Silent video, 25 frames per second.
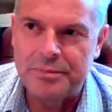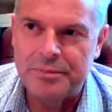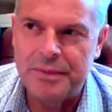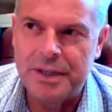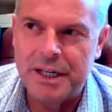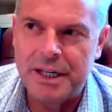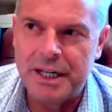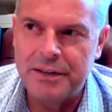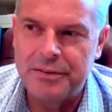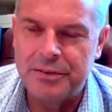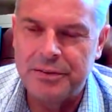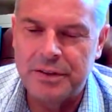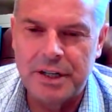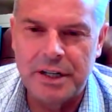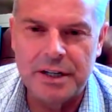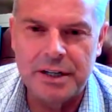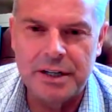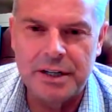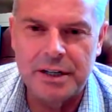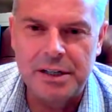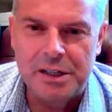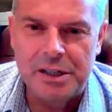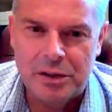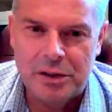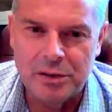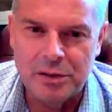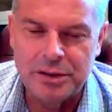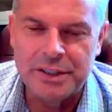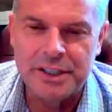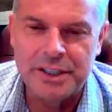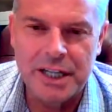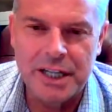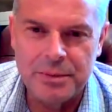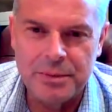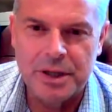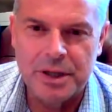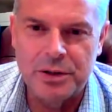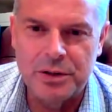I've learned a long
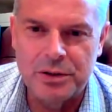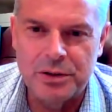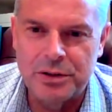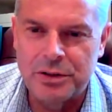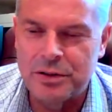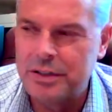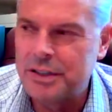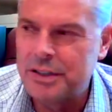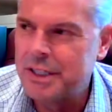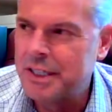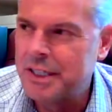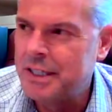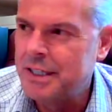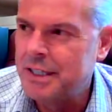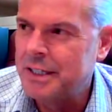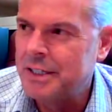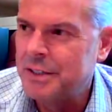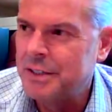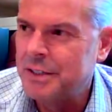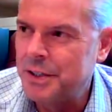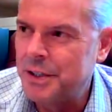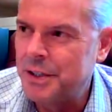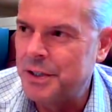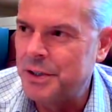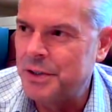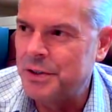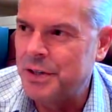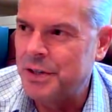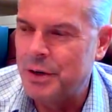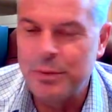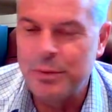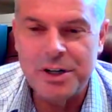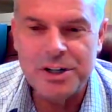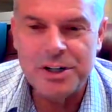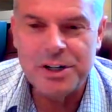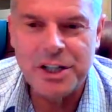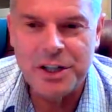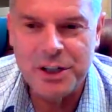time ago, you know, I
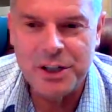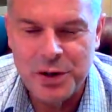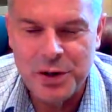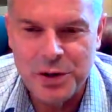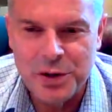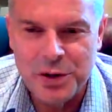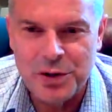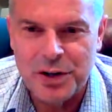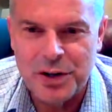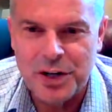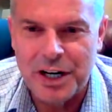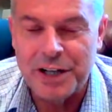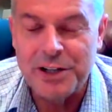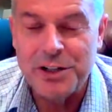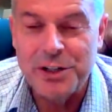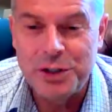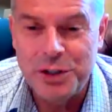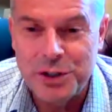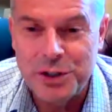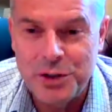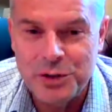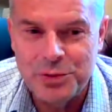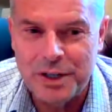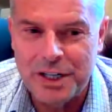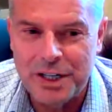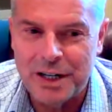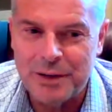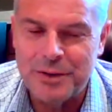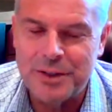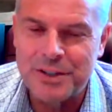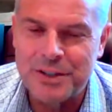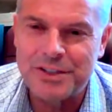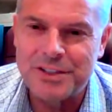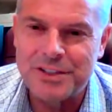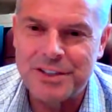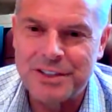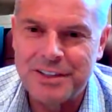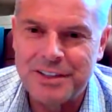wish I knew when I
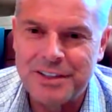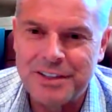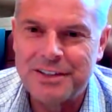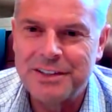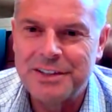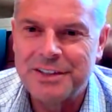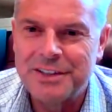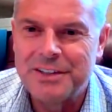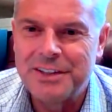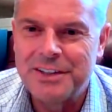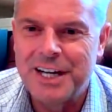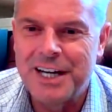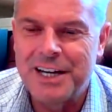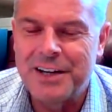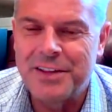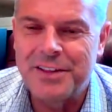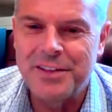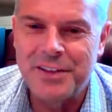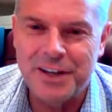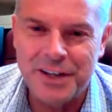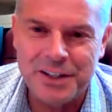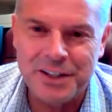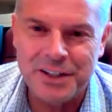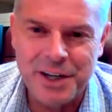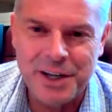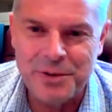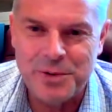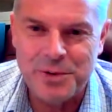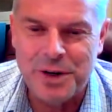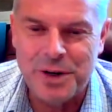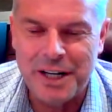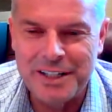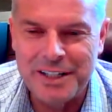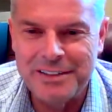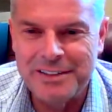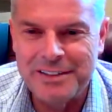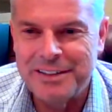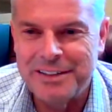was
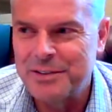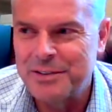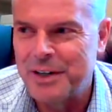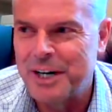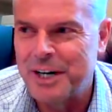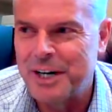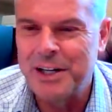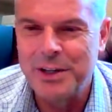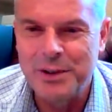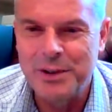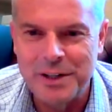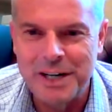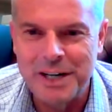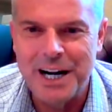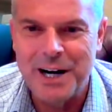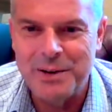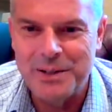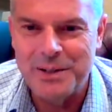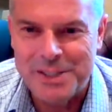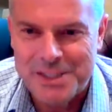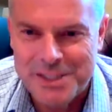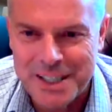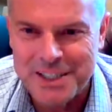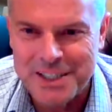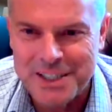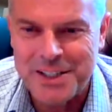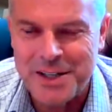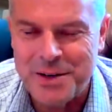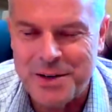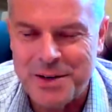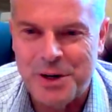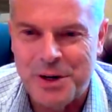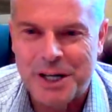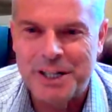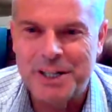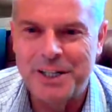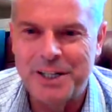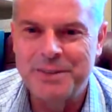31, what I know now at
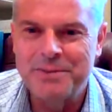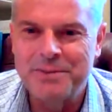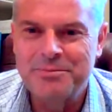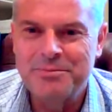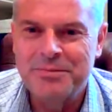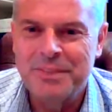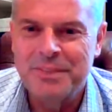61.